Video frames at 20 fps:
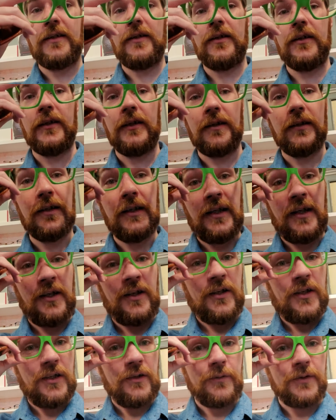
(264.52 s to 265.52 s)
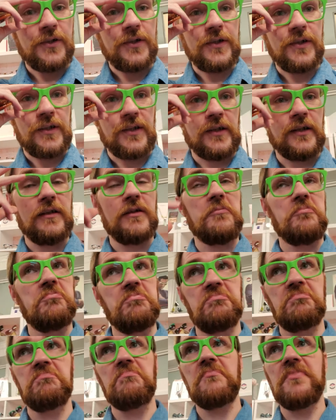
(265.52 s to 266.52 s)
cut, which is
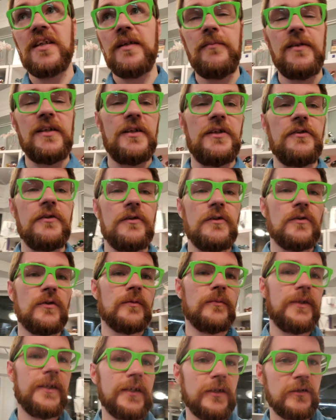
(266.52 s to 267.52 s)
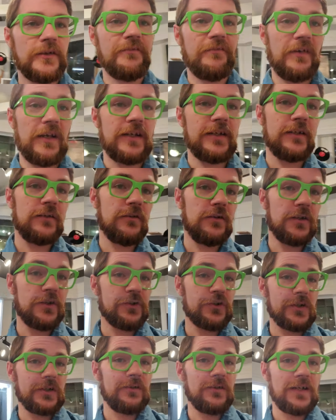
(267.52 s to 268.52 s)
something you normally only find in
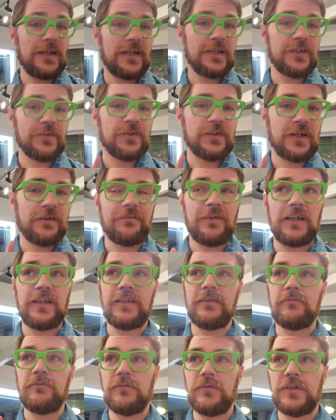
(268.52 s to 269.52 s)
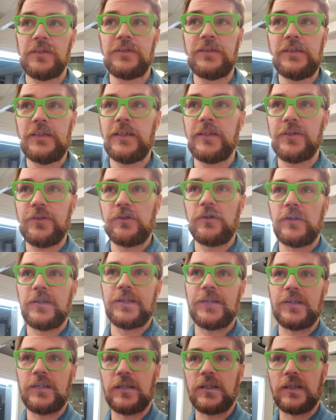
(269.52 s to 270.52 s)
luxury lines. I find it really
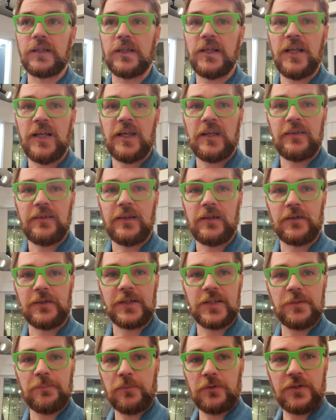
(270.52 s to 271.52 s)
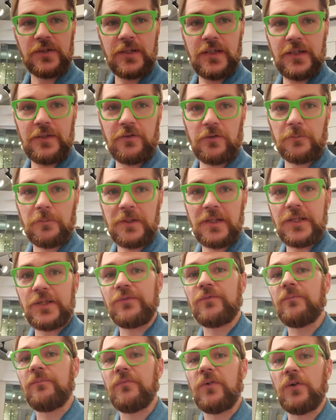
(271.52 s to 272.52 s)
interesting that on this particular piece
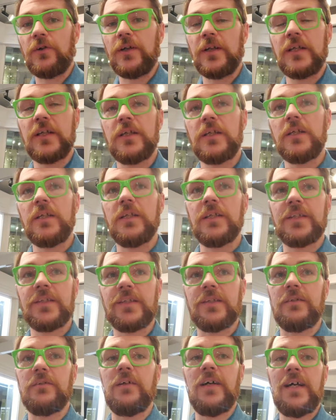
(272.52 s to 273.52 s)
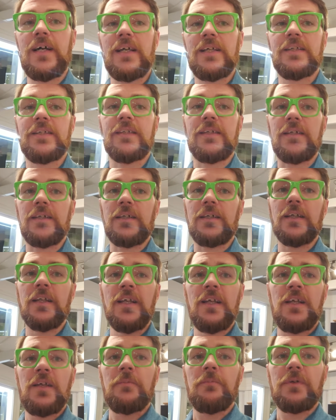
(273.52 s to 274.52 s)
from Vuarnet, it still has that,
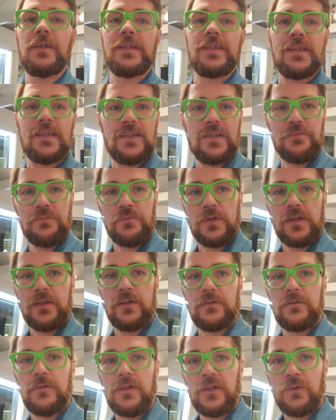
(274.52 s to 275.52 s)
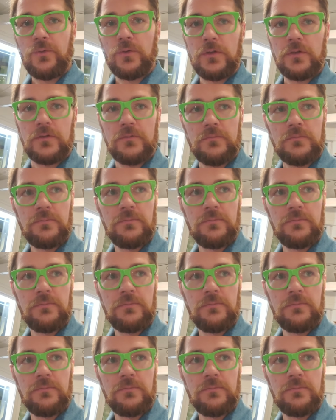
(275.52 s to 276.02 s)
because this is one of their lower